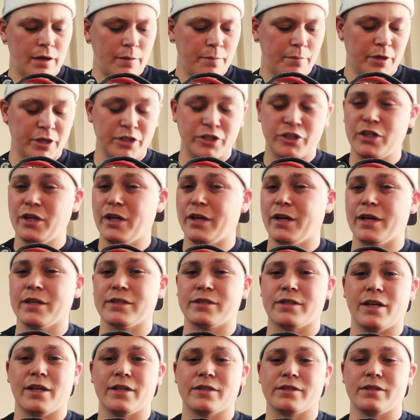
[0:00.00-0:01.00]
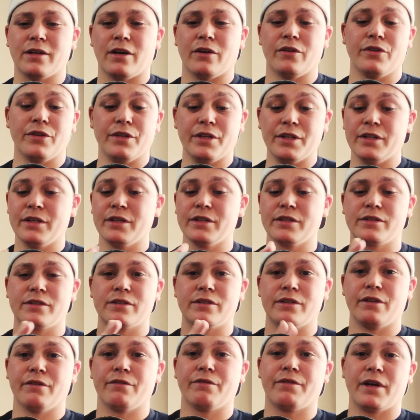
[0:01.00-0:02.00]
My GNSS on this,
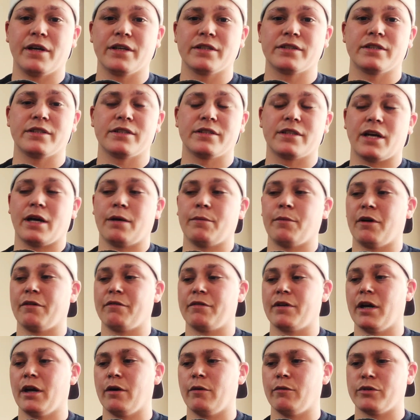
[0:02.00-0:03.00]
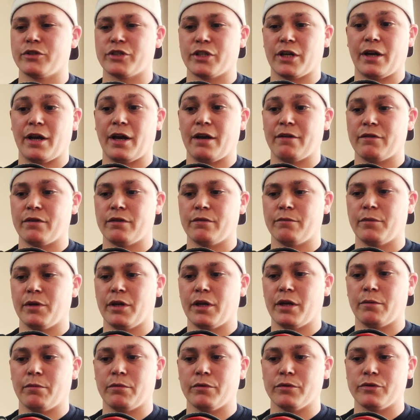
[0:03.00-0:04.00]
the fastest time I've got, which I haven't been
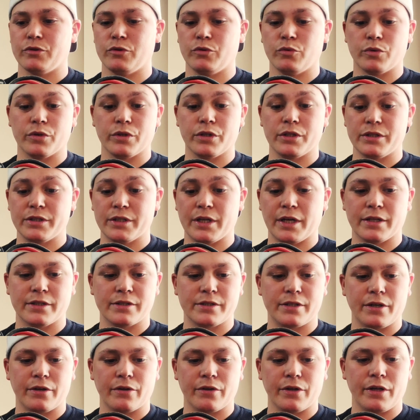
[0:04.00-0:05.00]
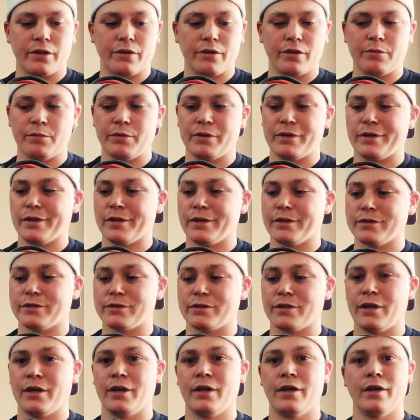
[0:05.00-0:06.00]
able to really test here lately because